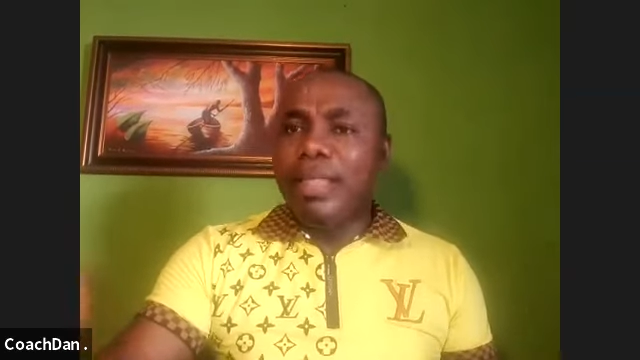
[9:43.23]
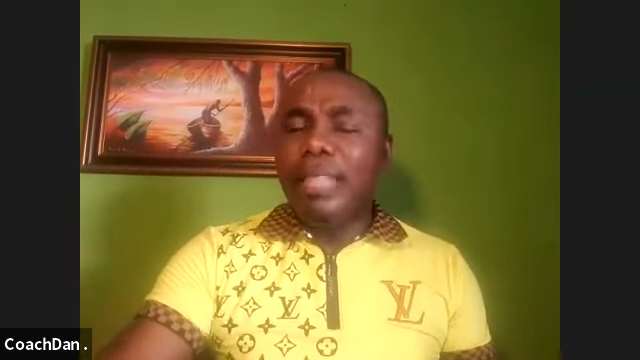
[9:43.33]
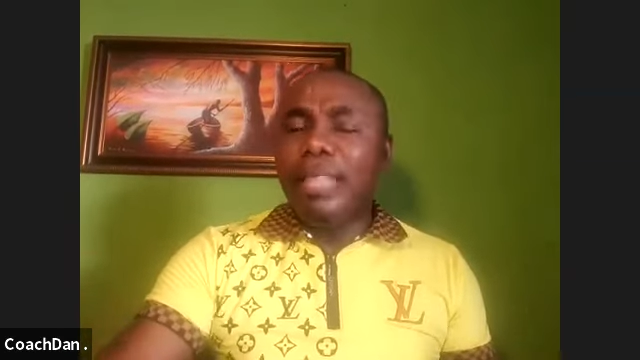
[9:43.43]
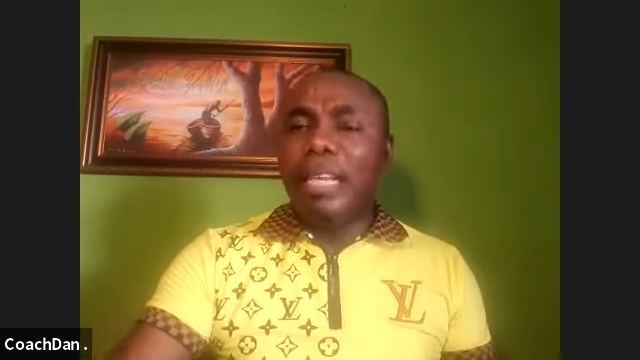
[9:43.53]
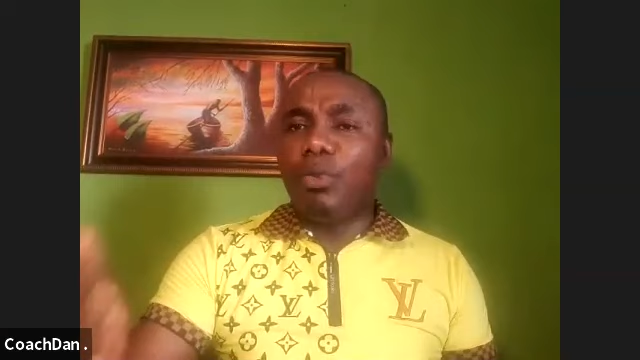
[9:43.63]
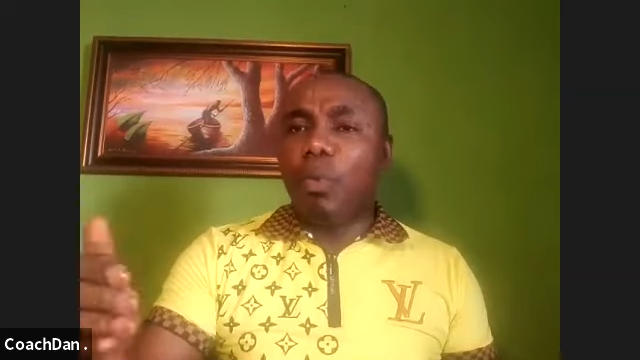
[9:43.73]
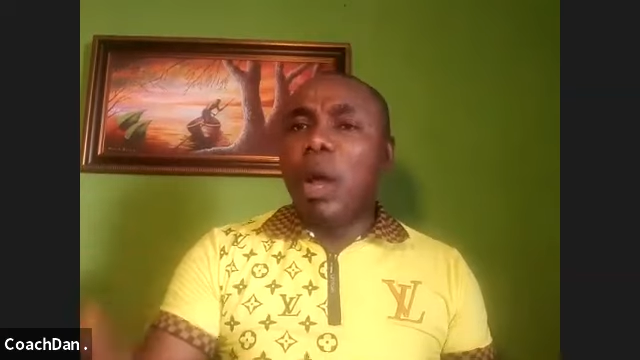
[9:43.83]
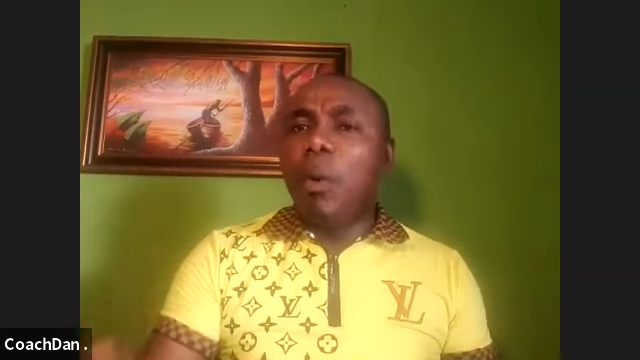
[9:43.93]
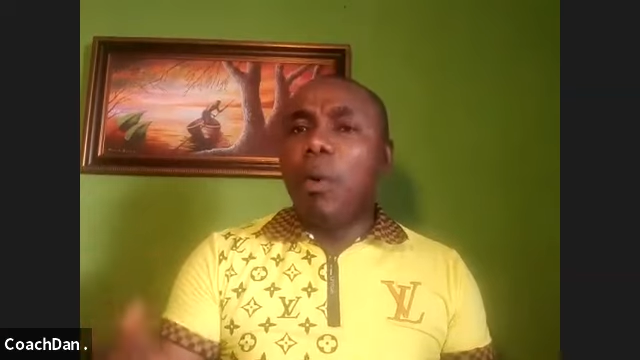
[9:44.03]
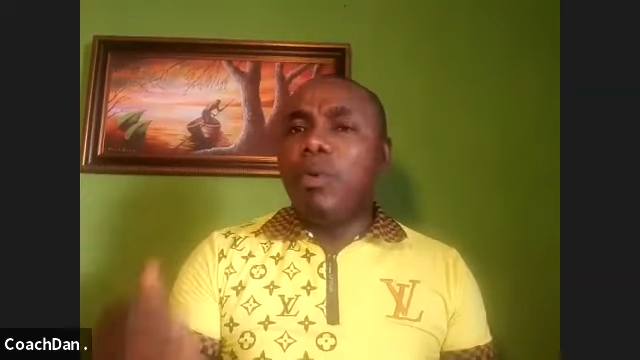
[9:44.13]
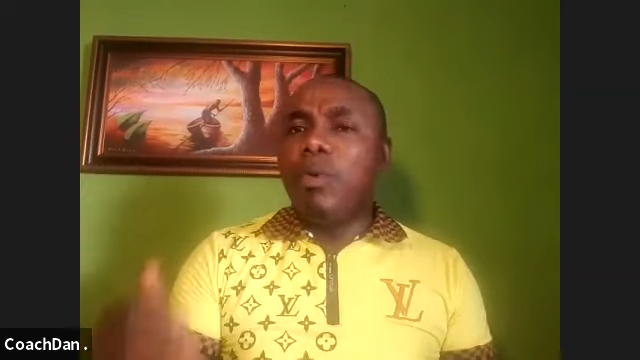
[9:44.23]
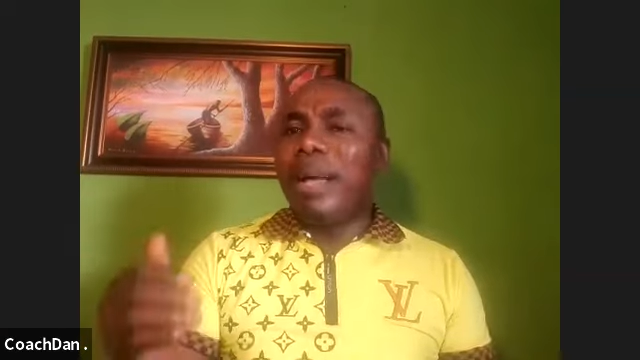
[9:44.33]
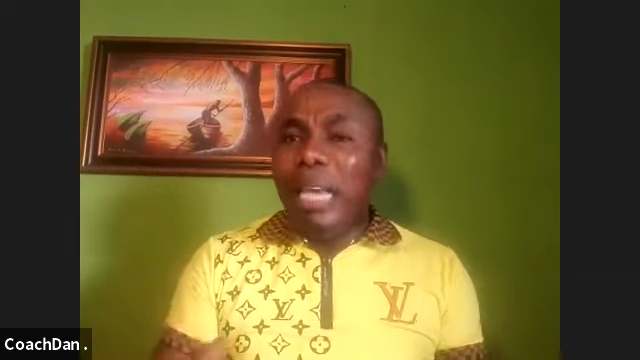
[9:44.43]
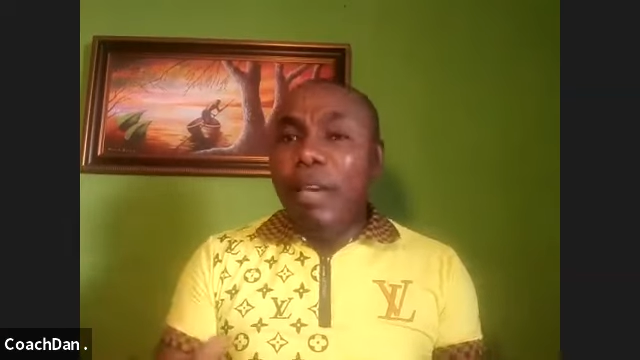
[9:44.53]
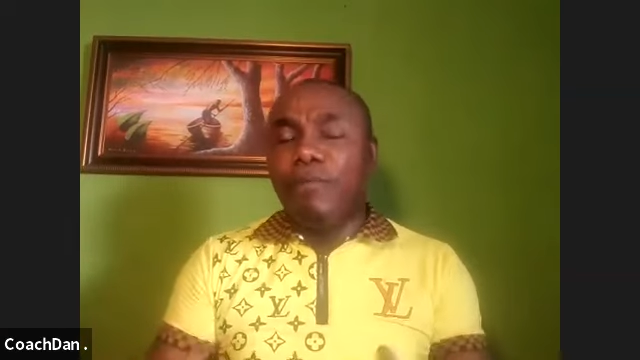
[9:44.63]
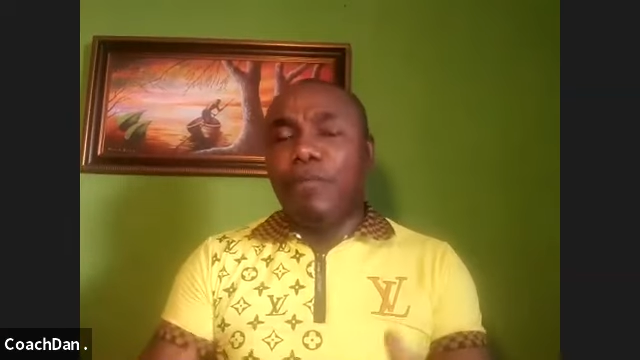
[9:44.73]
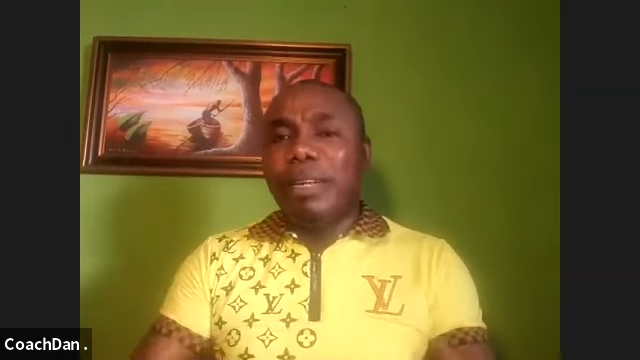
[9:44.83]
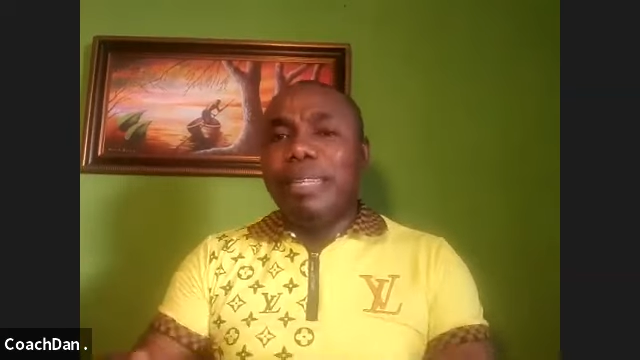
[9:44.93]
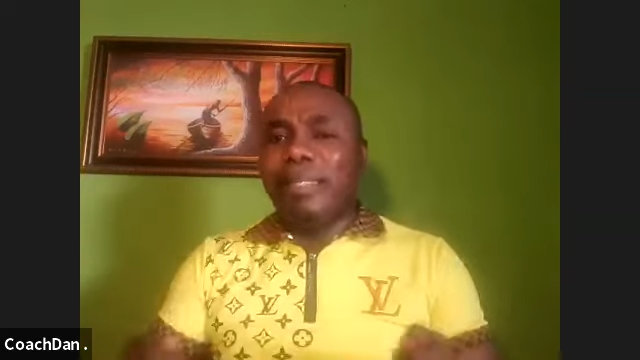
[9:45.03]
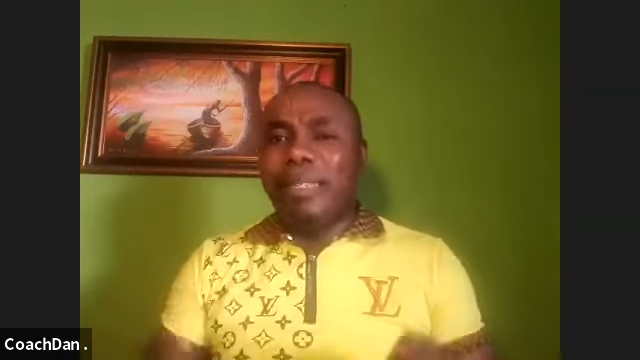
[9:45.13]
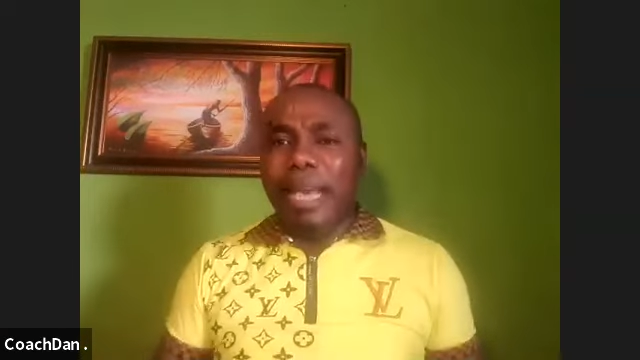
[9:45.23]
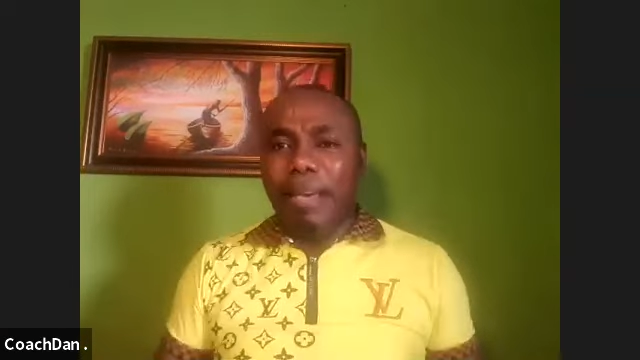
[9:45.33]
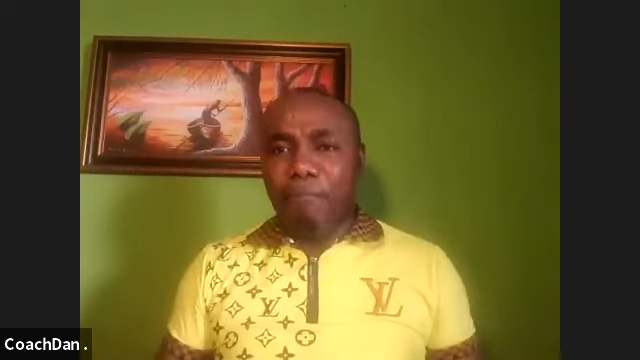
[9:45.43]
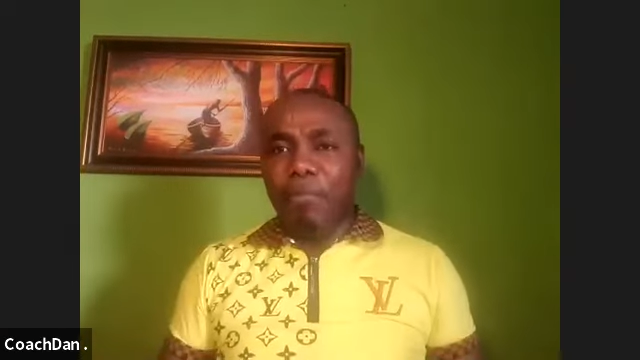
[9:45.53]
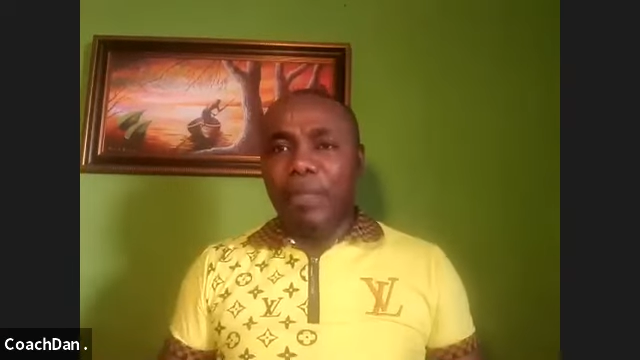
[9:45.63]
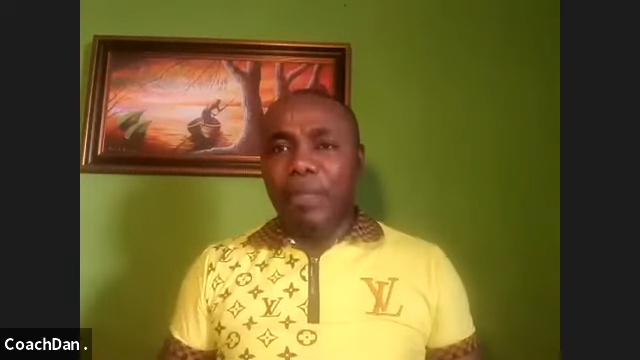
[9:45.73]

This is what I want to achieve for this year.